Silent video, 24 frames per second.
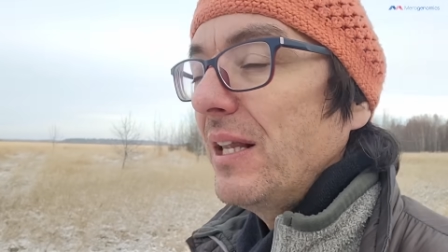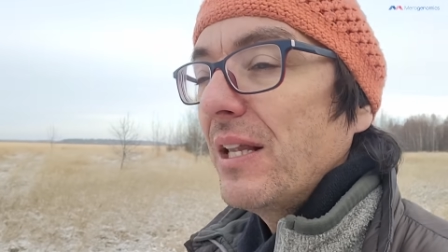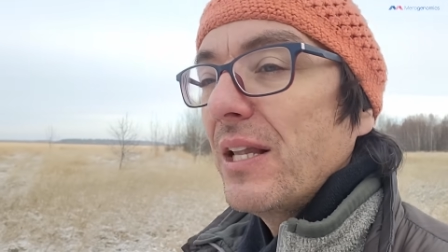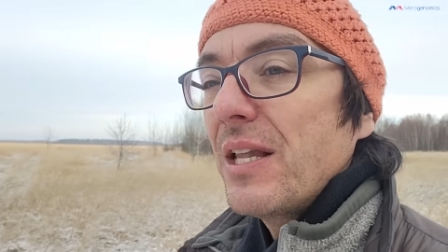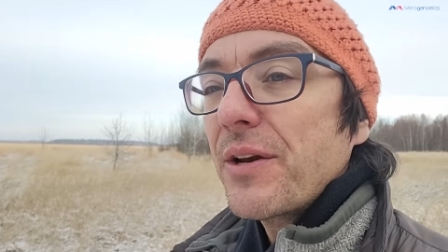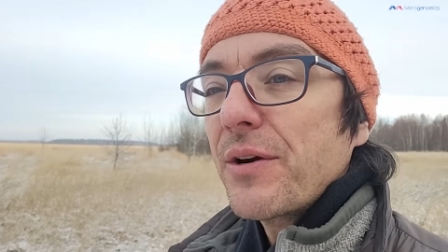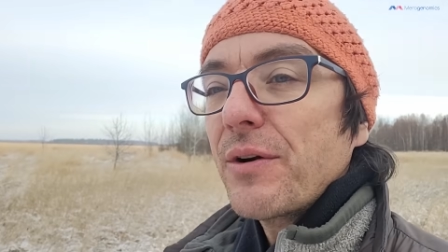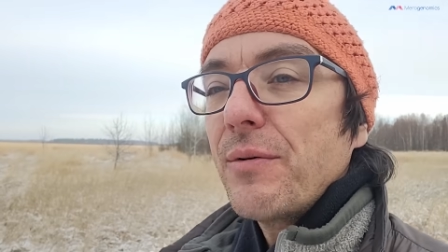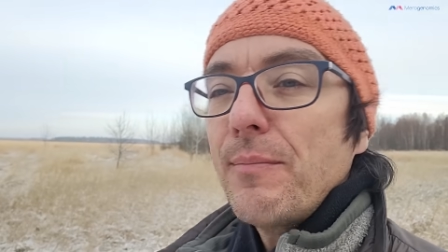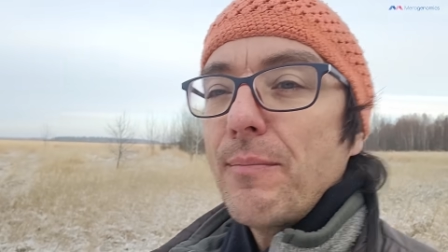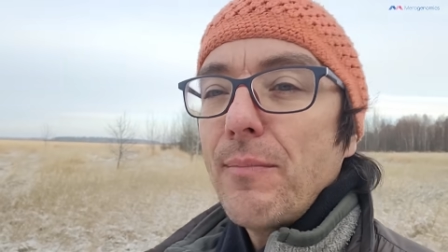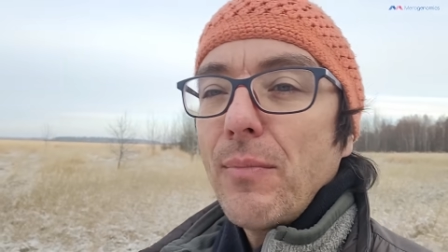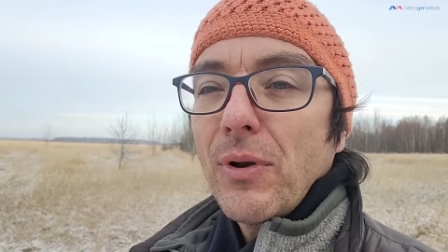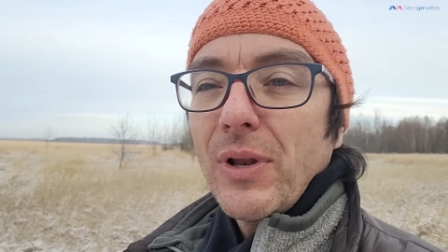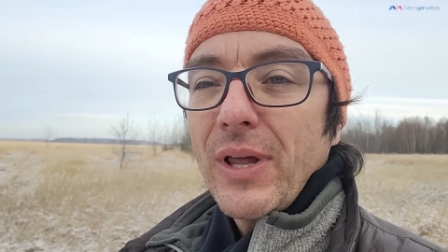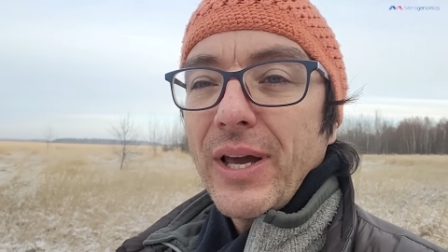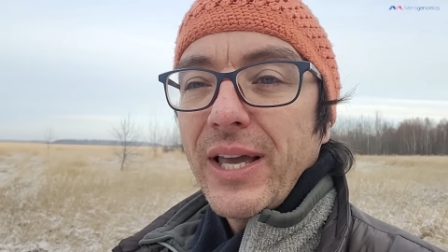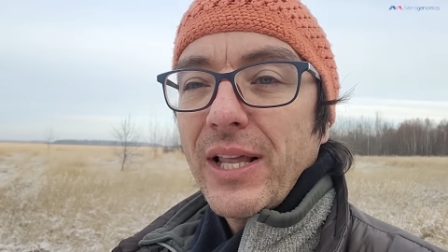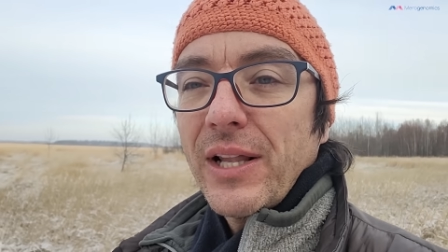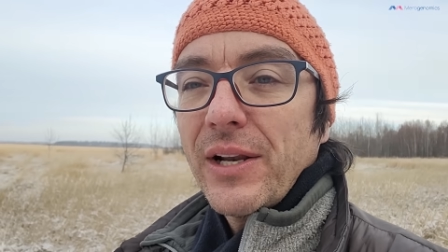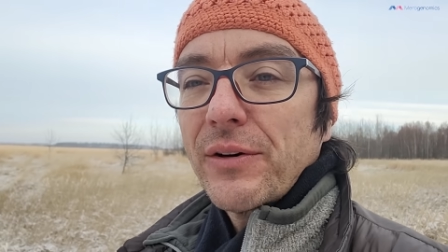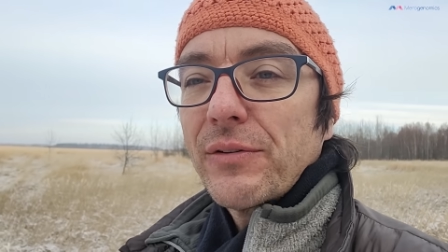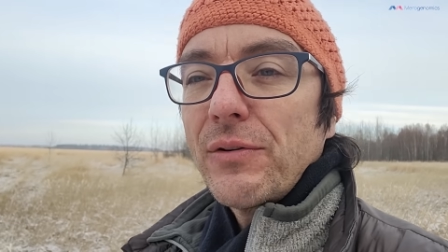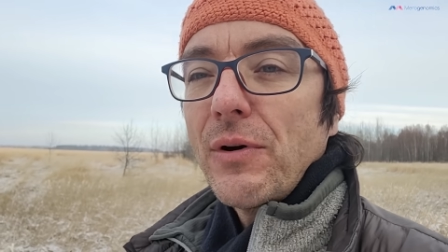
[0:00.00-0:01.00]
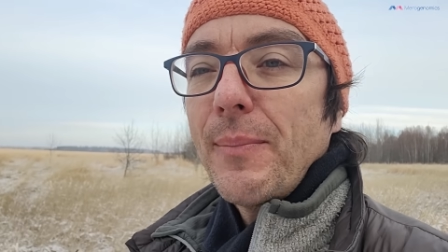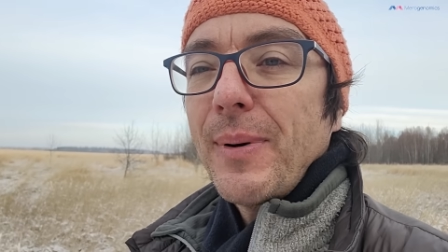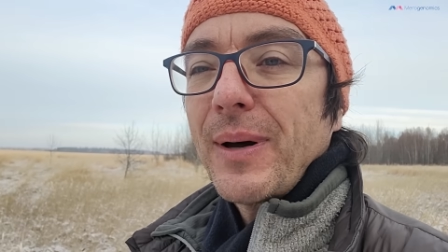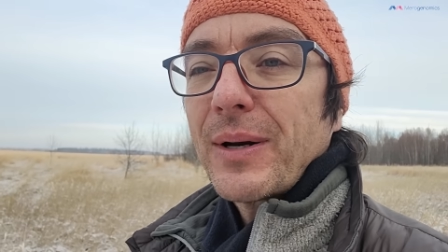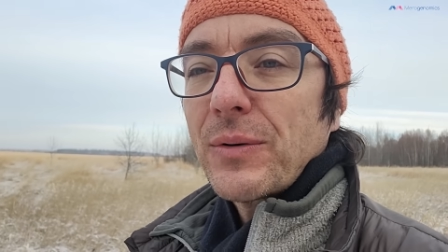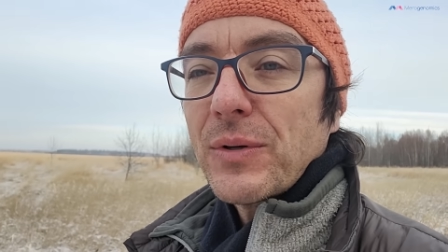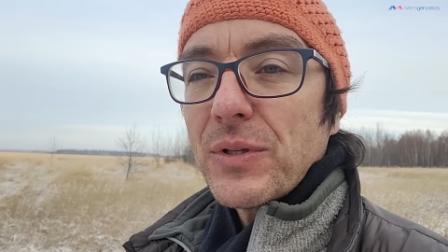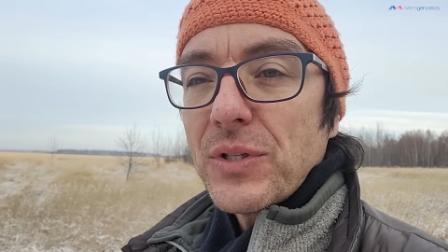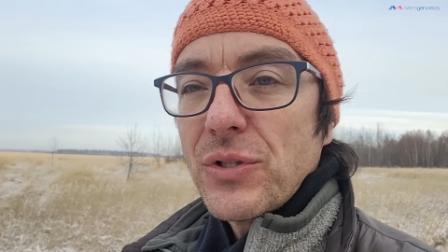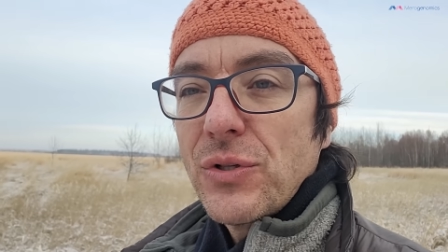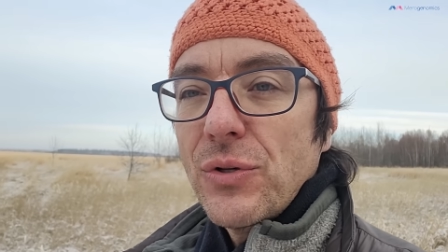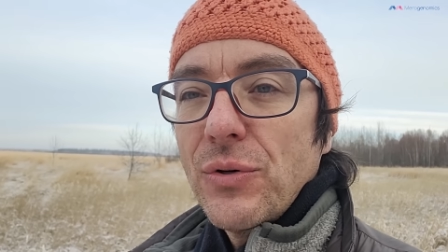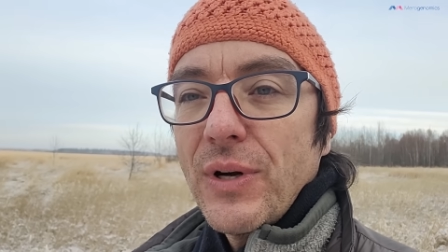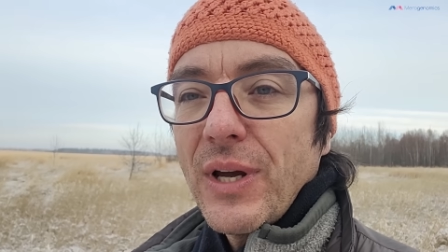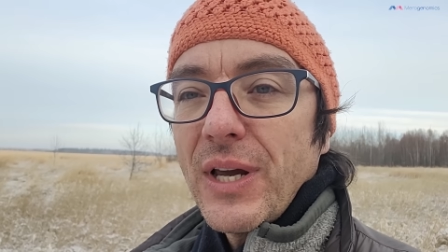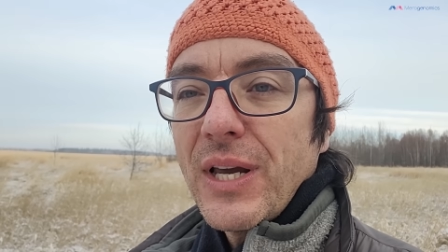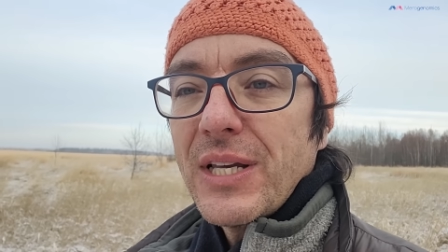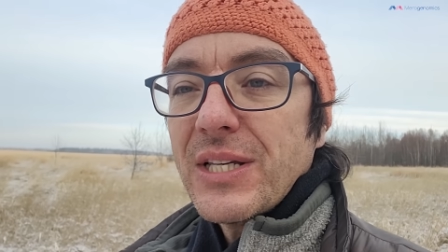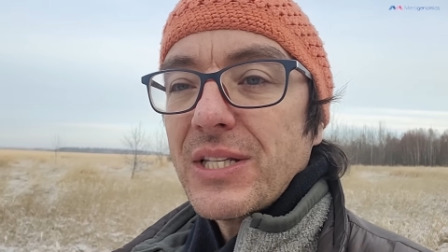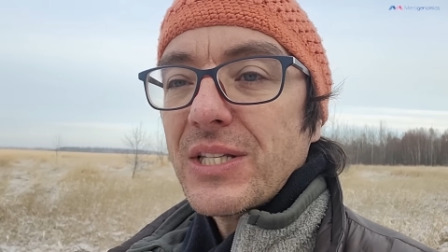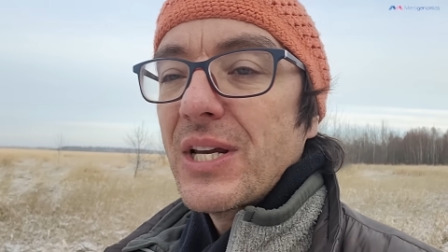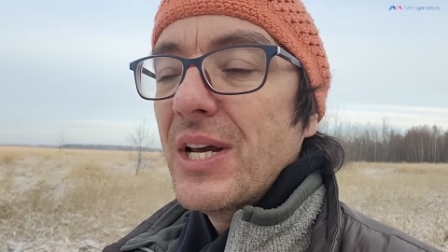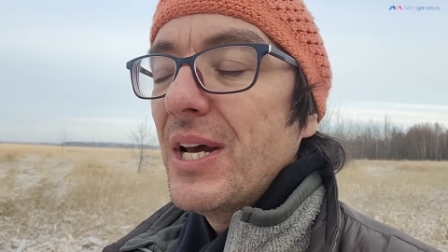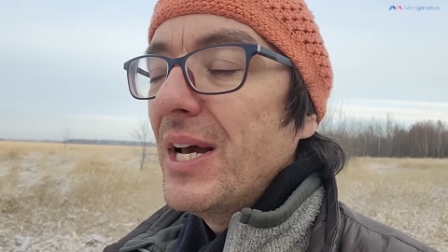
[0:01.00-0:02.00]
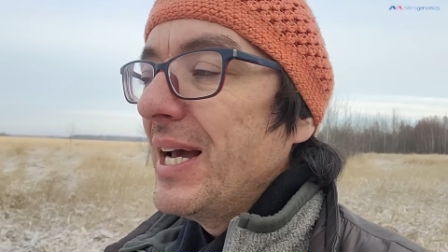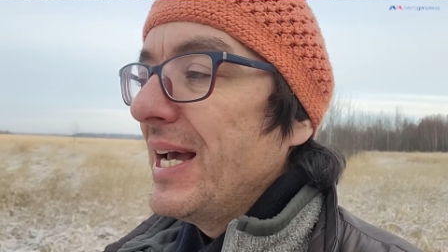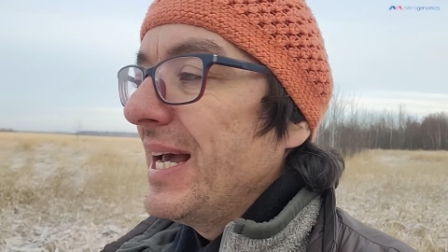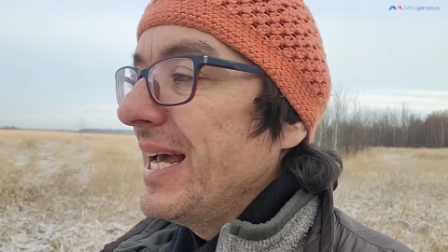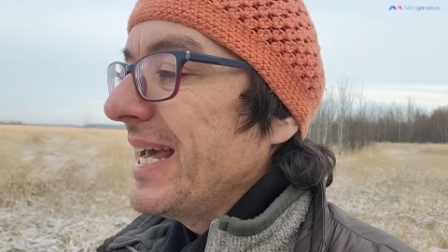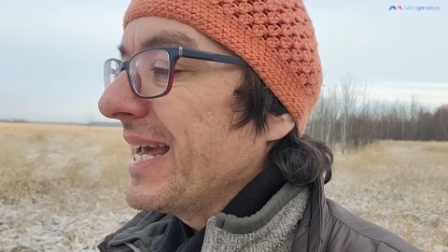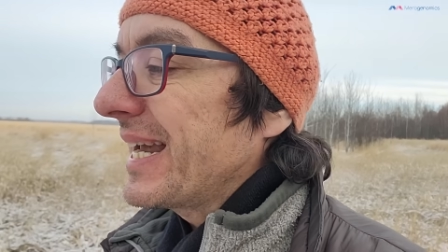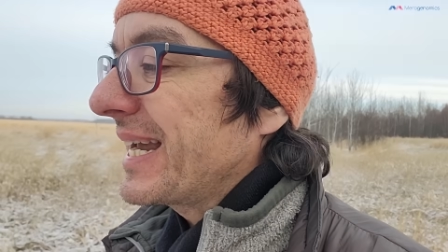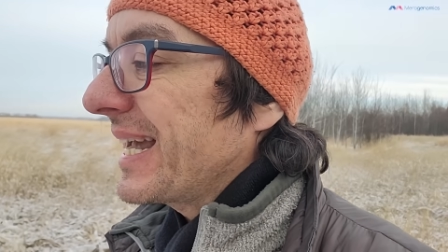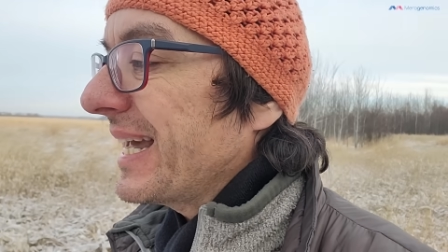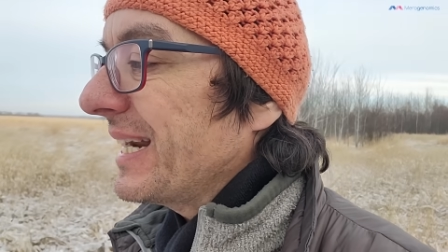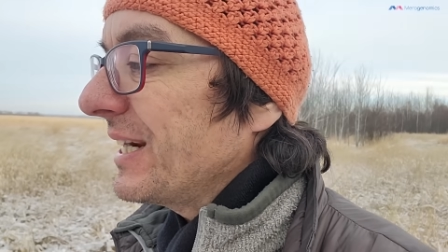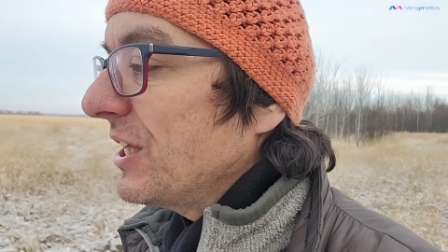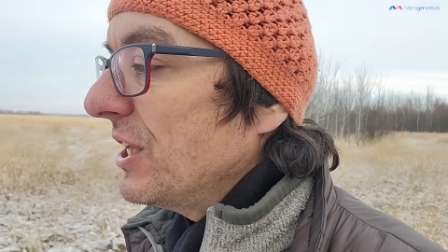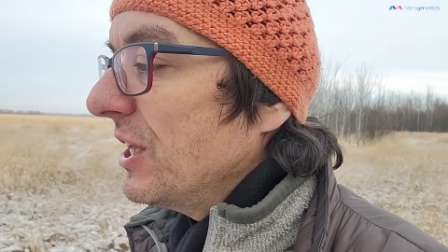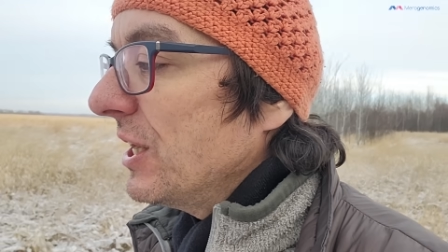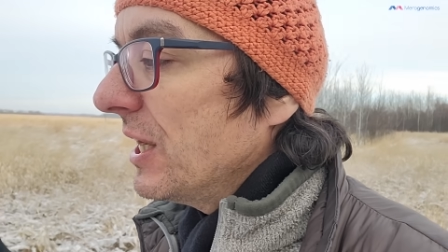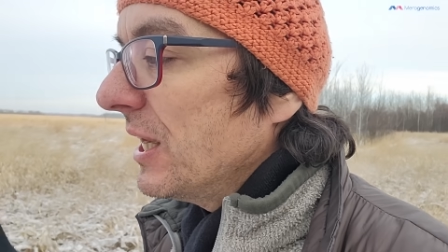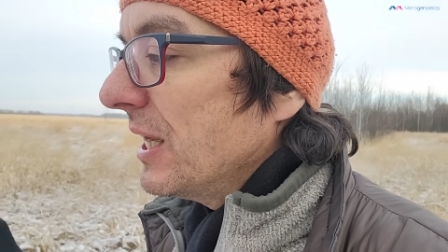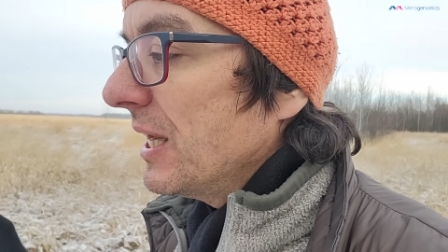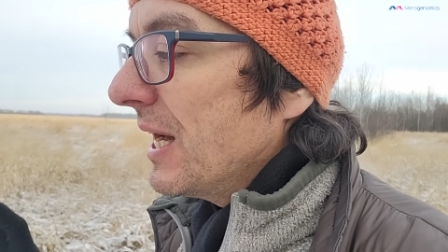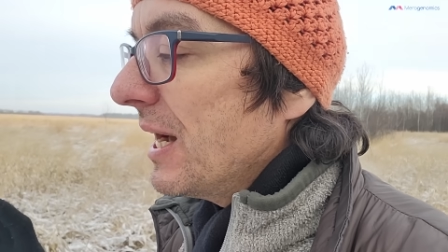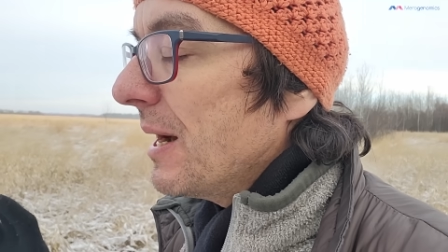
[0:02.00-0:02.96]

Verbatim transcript: little molecular robot was doing is it can